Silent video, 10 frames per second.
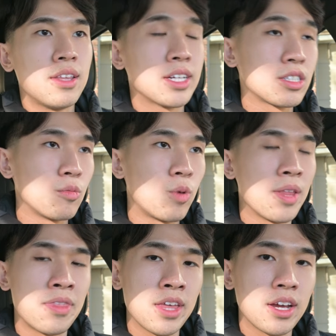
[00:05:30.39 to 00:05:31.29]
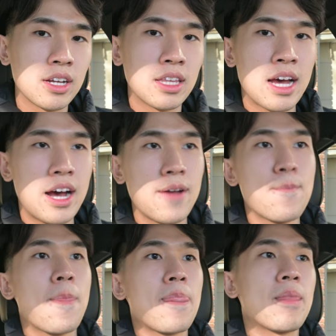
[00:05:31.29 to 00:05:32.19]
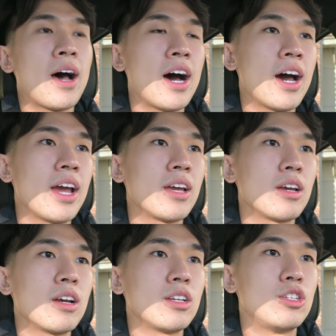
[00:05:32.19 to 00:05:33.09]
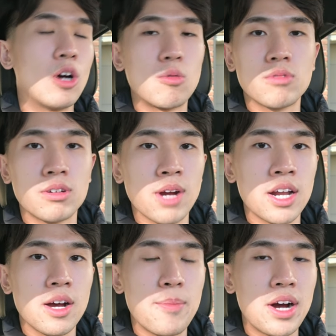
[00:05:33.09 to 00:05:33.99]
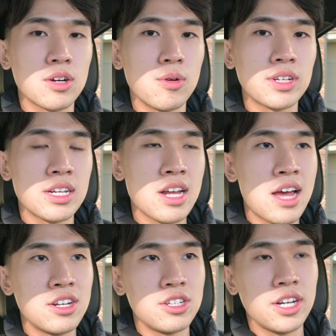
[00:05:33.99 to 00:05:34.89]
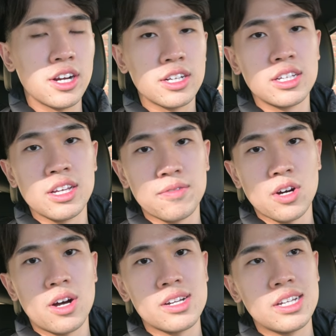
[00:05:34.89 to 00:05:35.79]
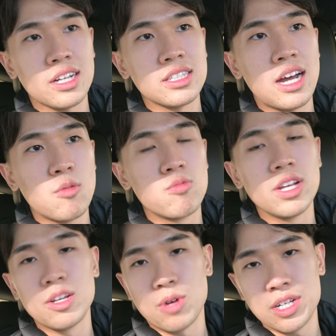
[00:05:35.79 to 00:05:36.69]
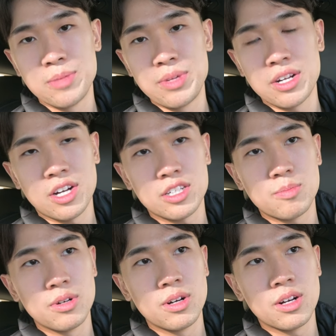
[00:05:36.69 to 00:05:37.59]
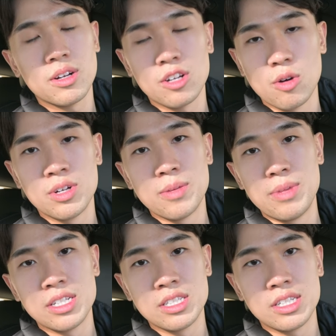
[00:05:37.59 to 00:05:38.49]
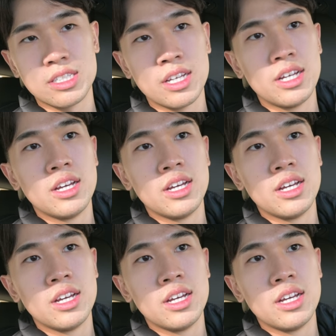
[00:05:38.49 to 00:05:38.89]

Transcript: That's the one thing that I don't regret about going into engineering. To give context, I really want to be an entrepreneur, go into business.